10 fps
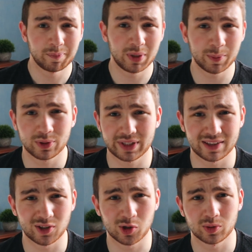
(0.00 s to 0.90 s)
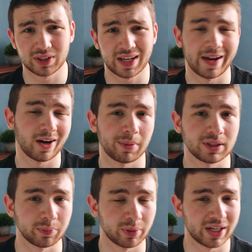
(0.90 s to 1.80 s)
People that don't care
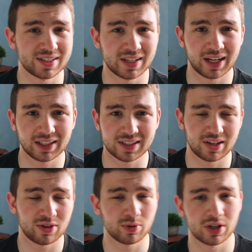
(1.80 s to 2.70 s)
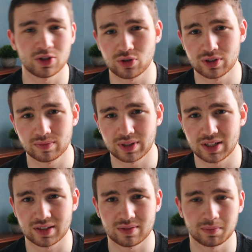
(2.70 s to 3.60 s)
about the price tag, that say $300
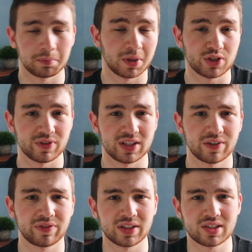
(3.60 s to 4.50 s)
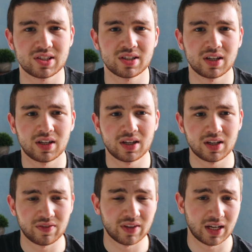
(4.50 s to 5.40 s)
isn't much of a difference,
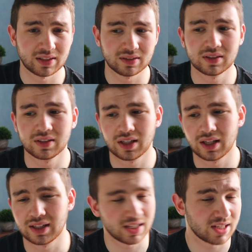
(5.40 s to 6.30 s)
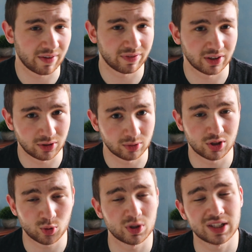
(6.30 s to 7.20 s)
then that's not for you. The
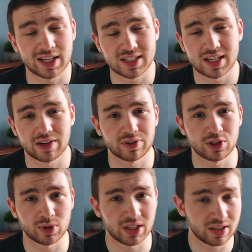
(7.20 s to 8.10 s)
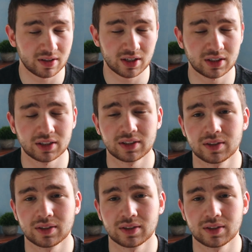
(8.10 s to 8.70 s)
Switch Lite is not for you either.